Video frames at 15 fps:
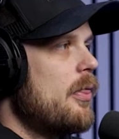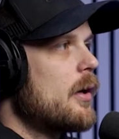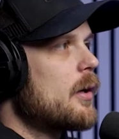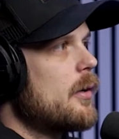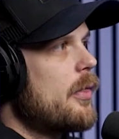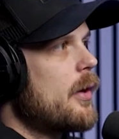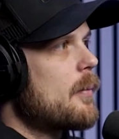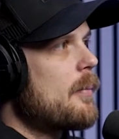
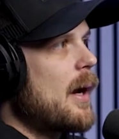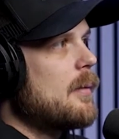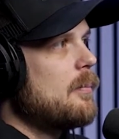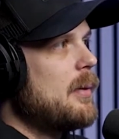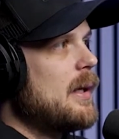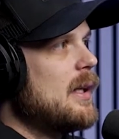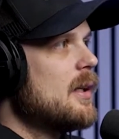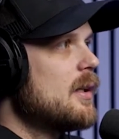there
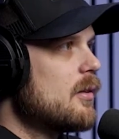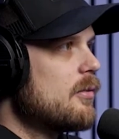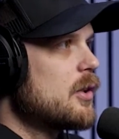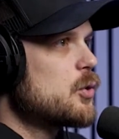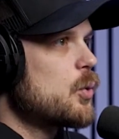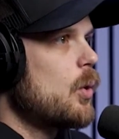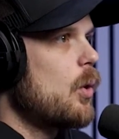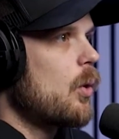might be
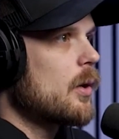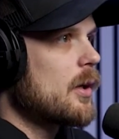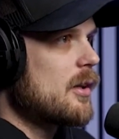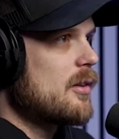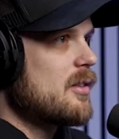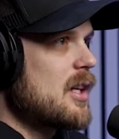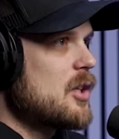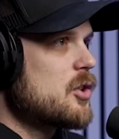individual
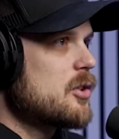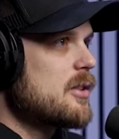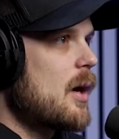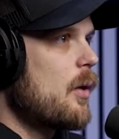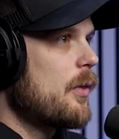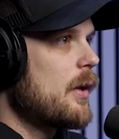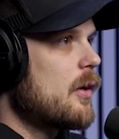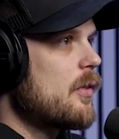organizations
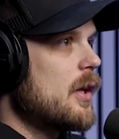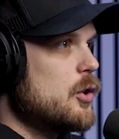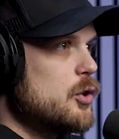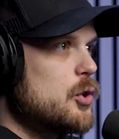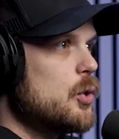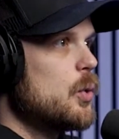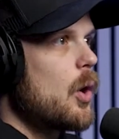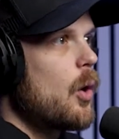out there that
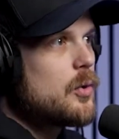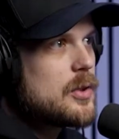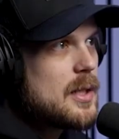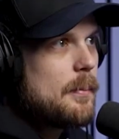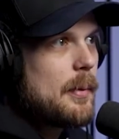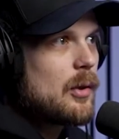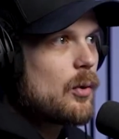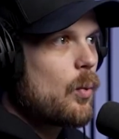do go
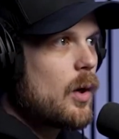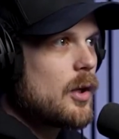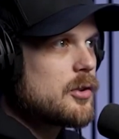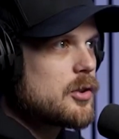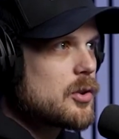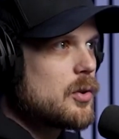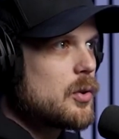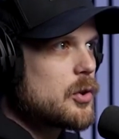deep into
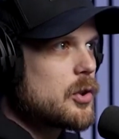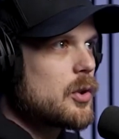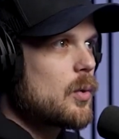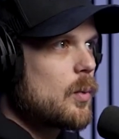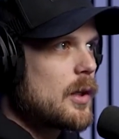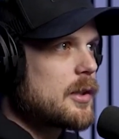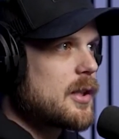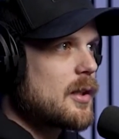one solution or
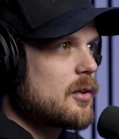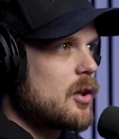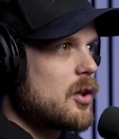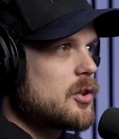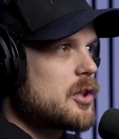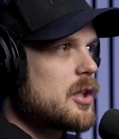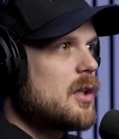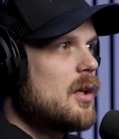one
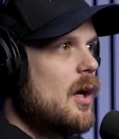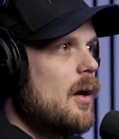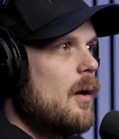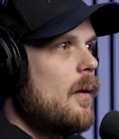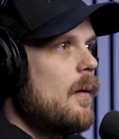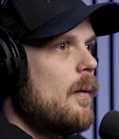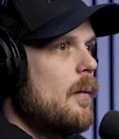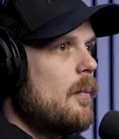technology.
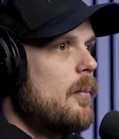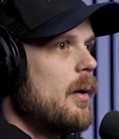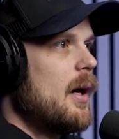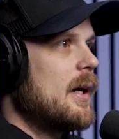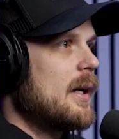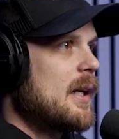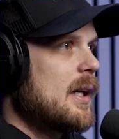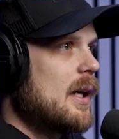
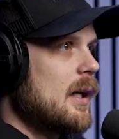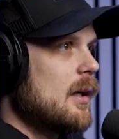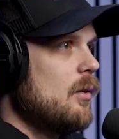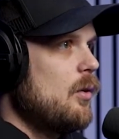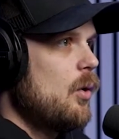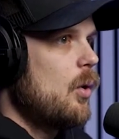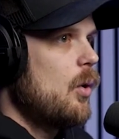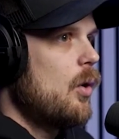But
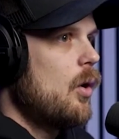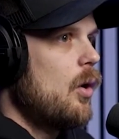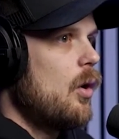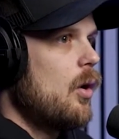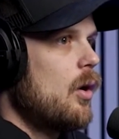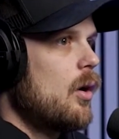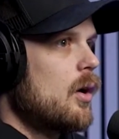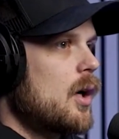again,
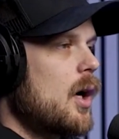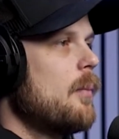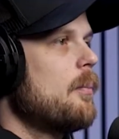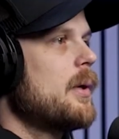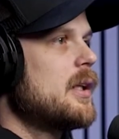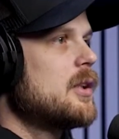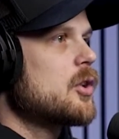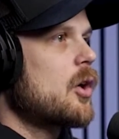
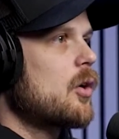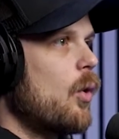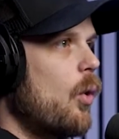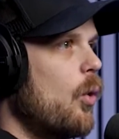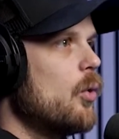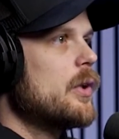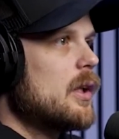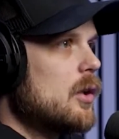companies aren't
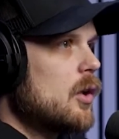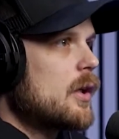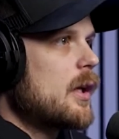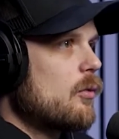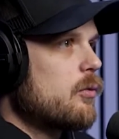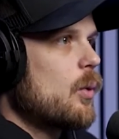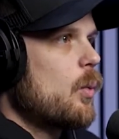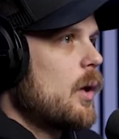only
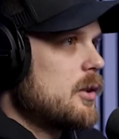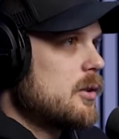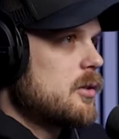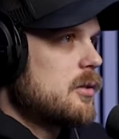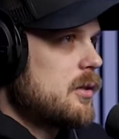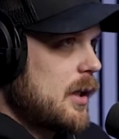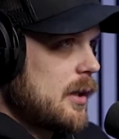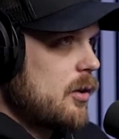looking for one
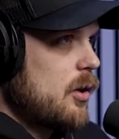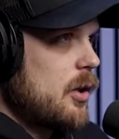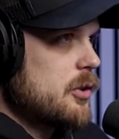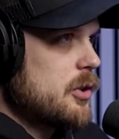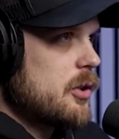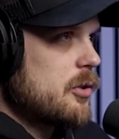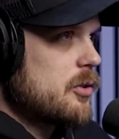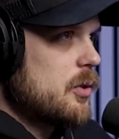
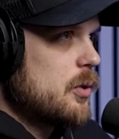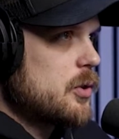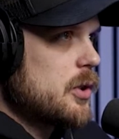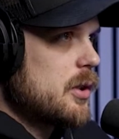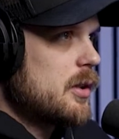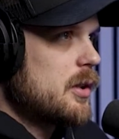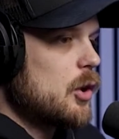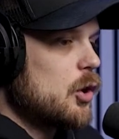technology or
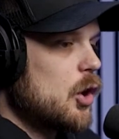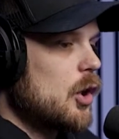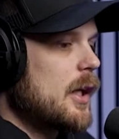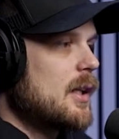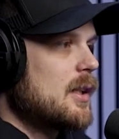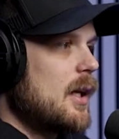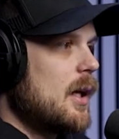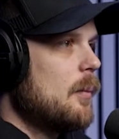solution. They're
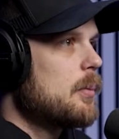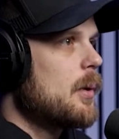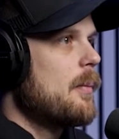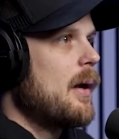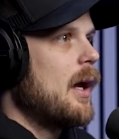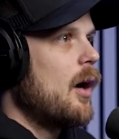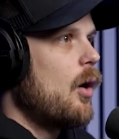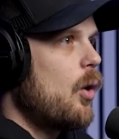looking to
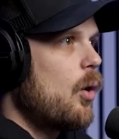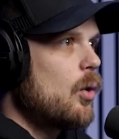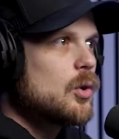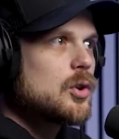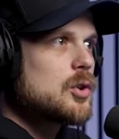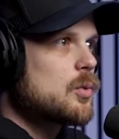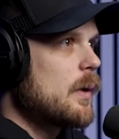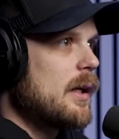implement a
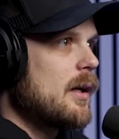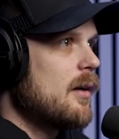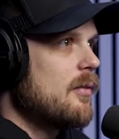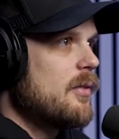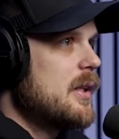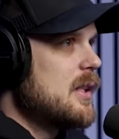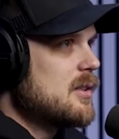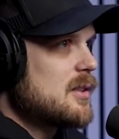whole suite
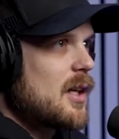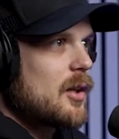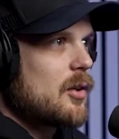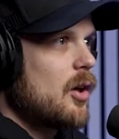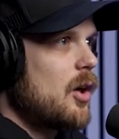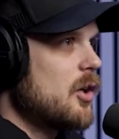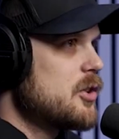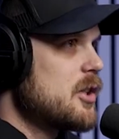of these
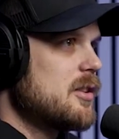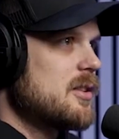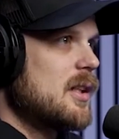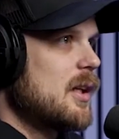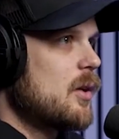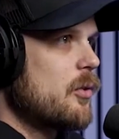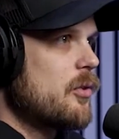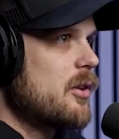technologies and
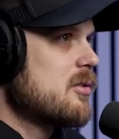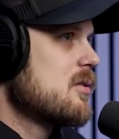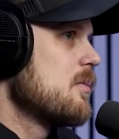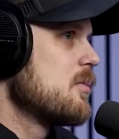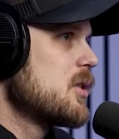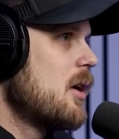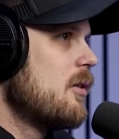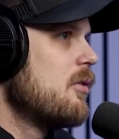
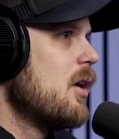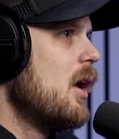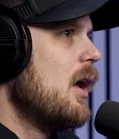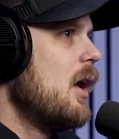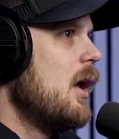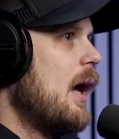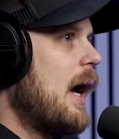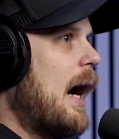ecosystems of
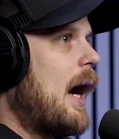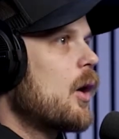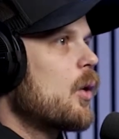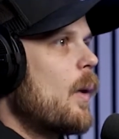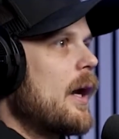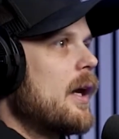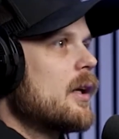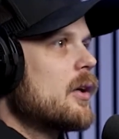how
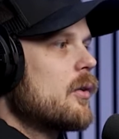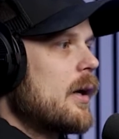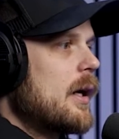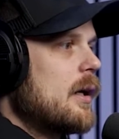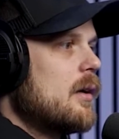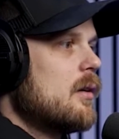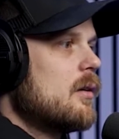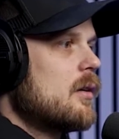do I
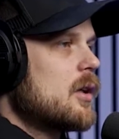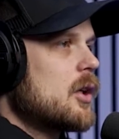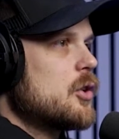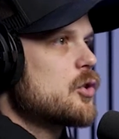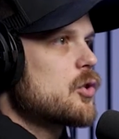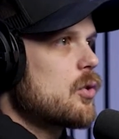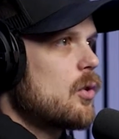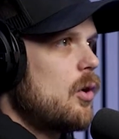integrate
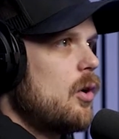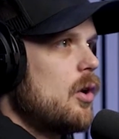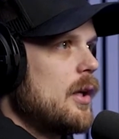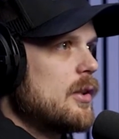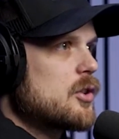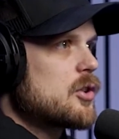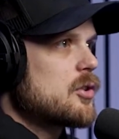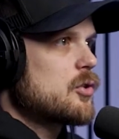control
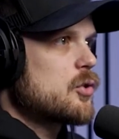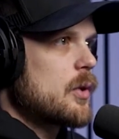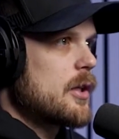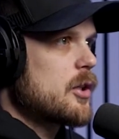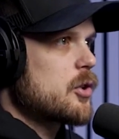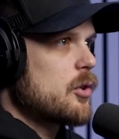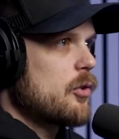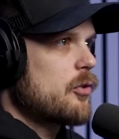and
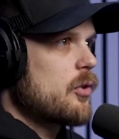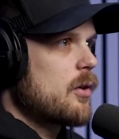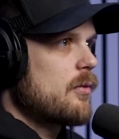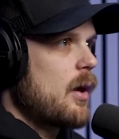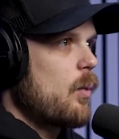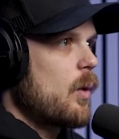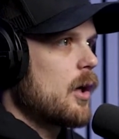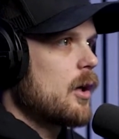traditional
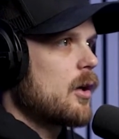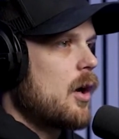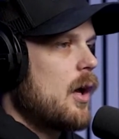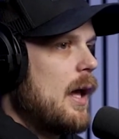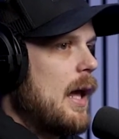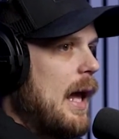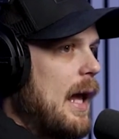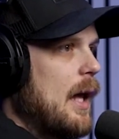survey work
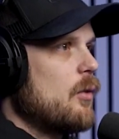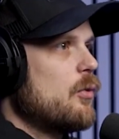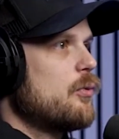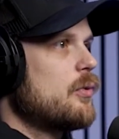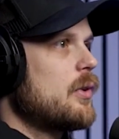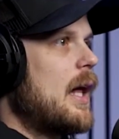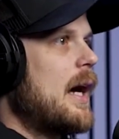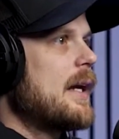and
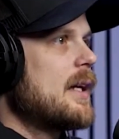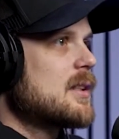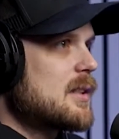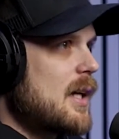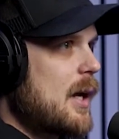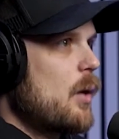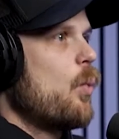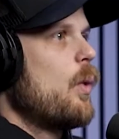fly a
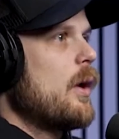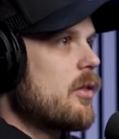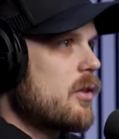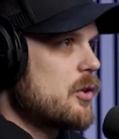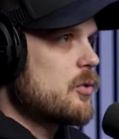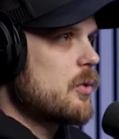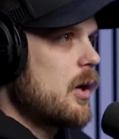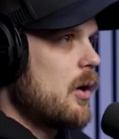site with
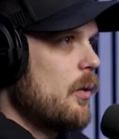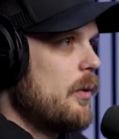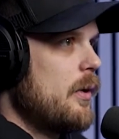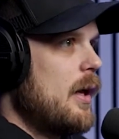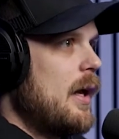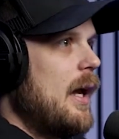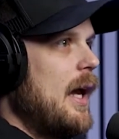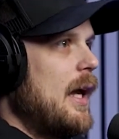a drone
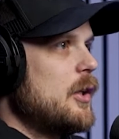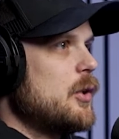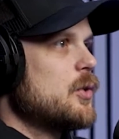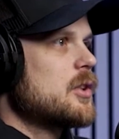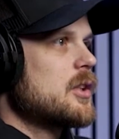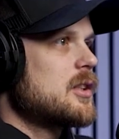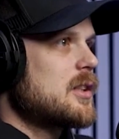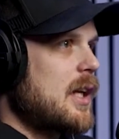and
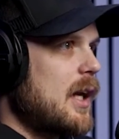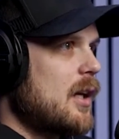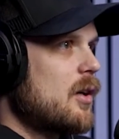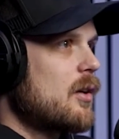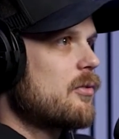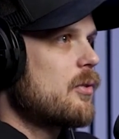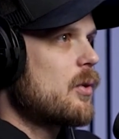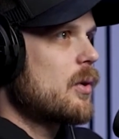use a
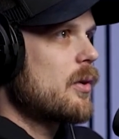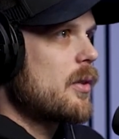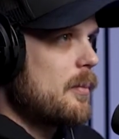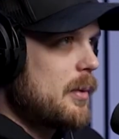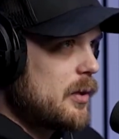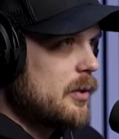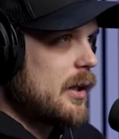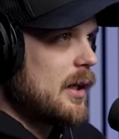scanner for the
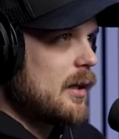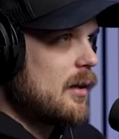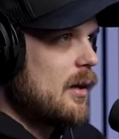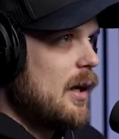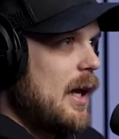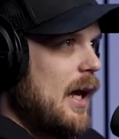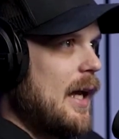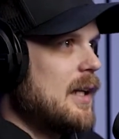building
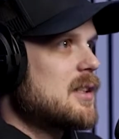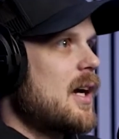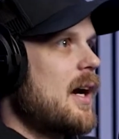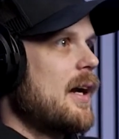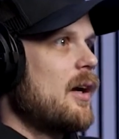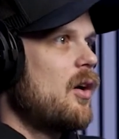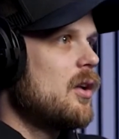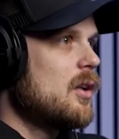and
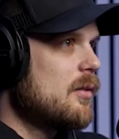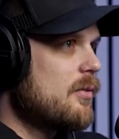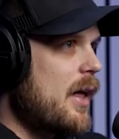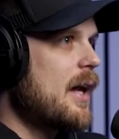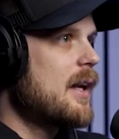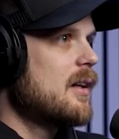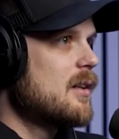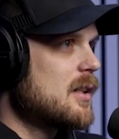tie all of
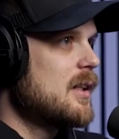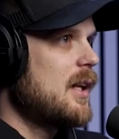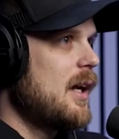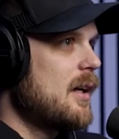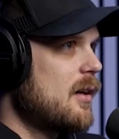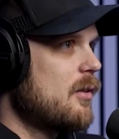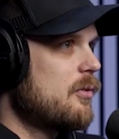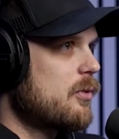that into
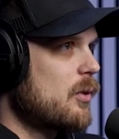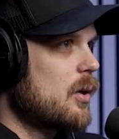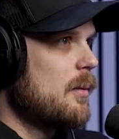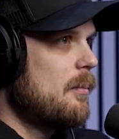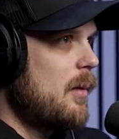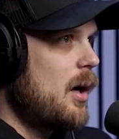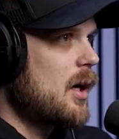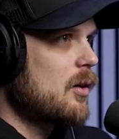data for
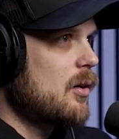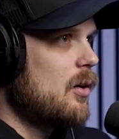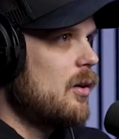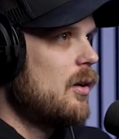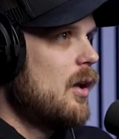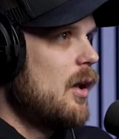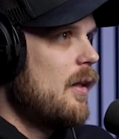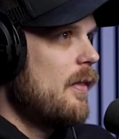a
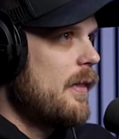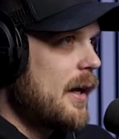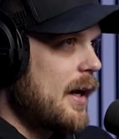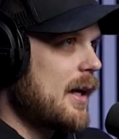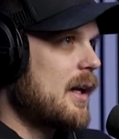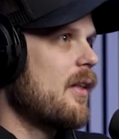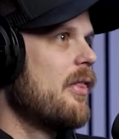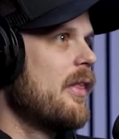model that
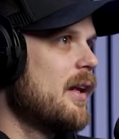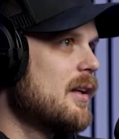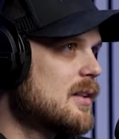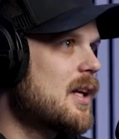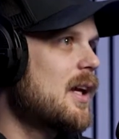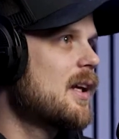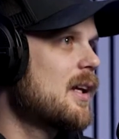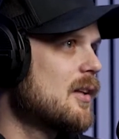I can then
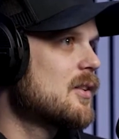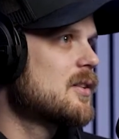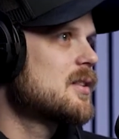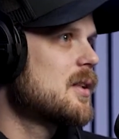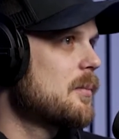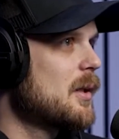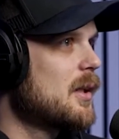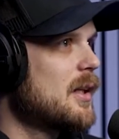take into
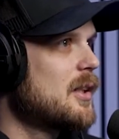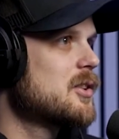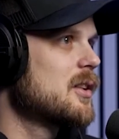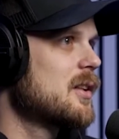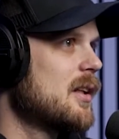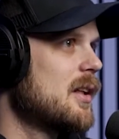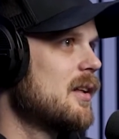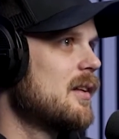
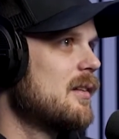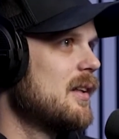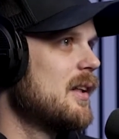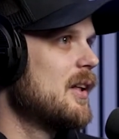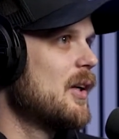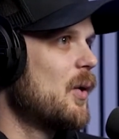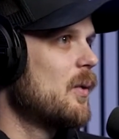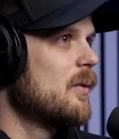simulation and,
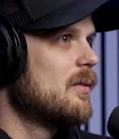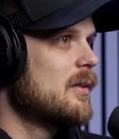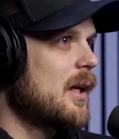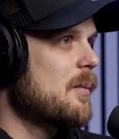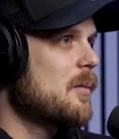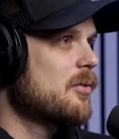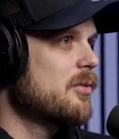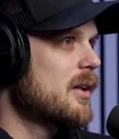
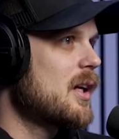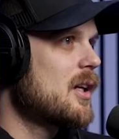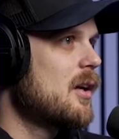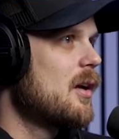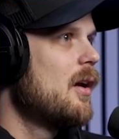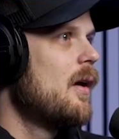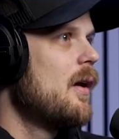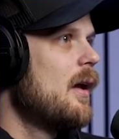gamificate.